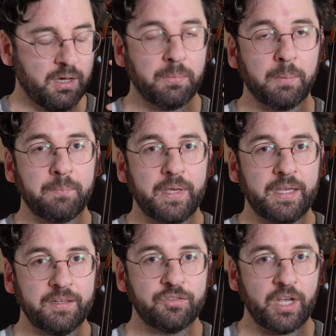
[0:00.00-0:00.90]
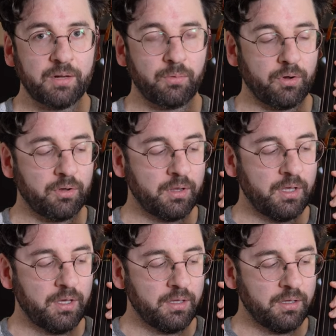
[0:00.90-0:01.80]
But in general,
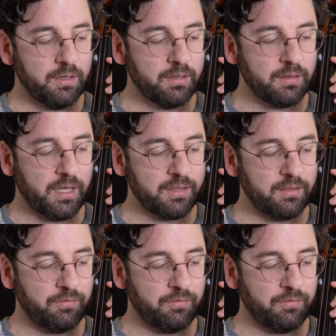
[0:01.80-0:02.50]
let